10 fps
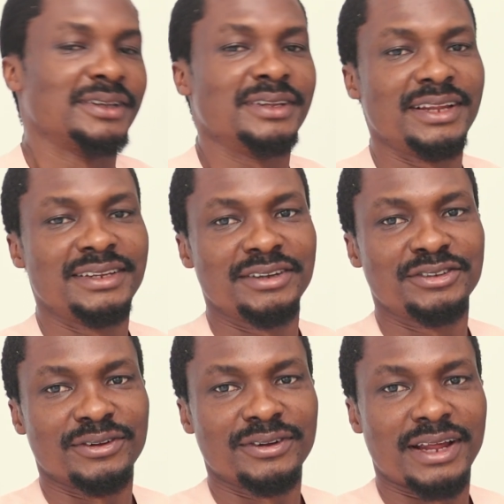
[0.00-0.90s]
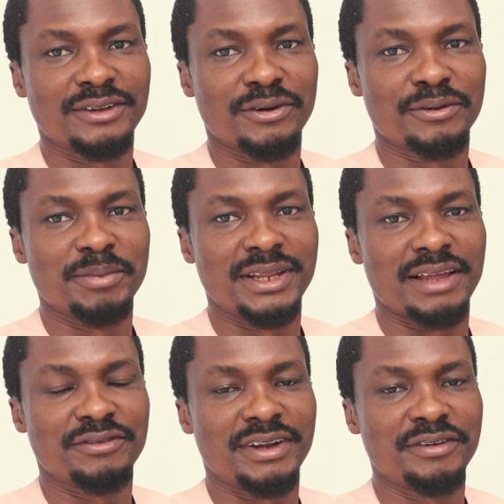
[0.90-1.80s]
Then there's another document
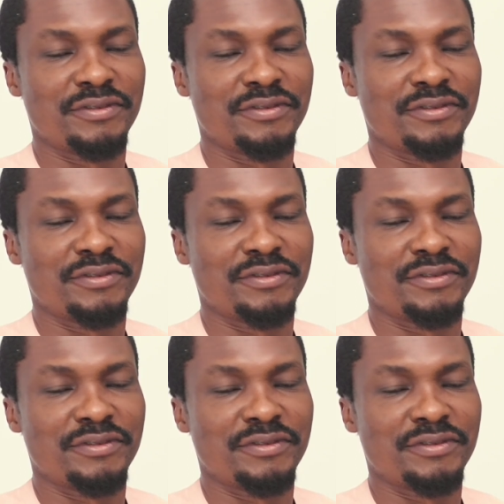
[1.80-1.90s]
that is very